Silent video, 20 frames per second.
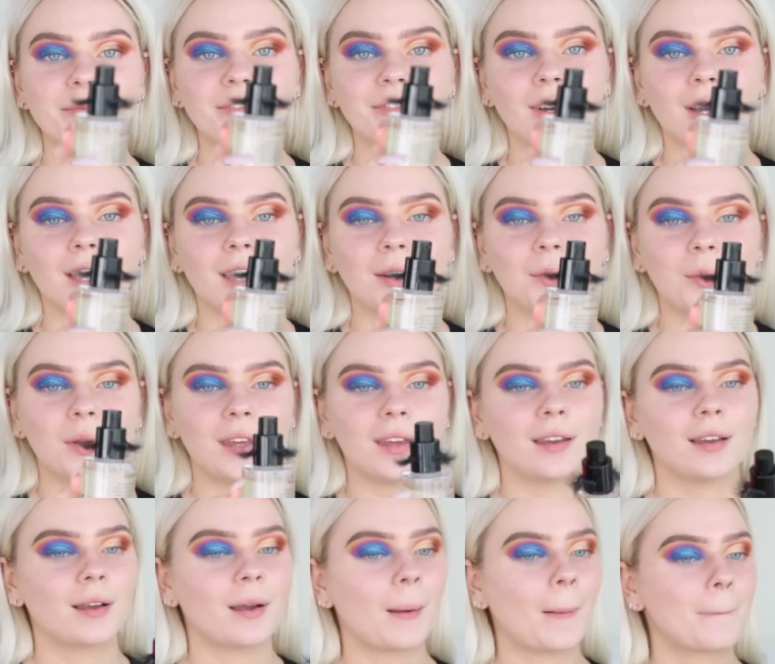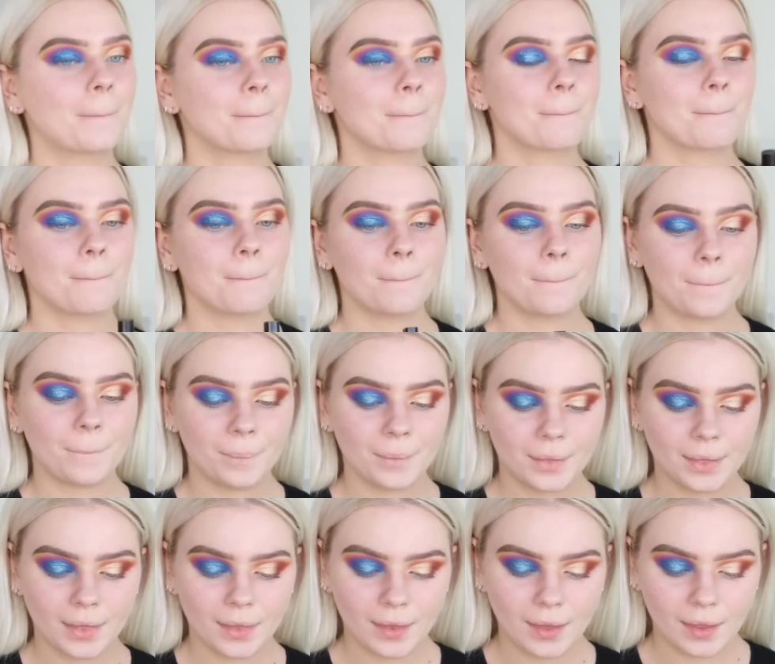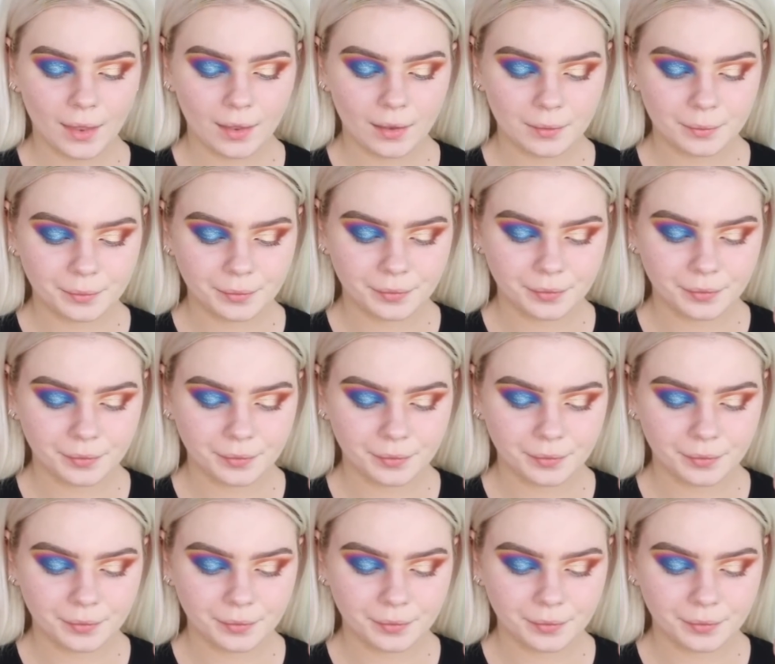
Wait, which side is which? That way it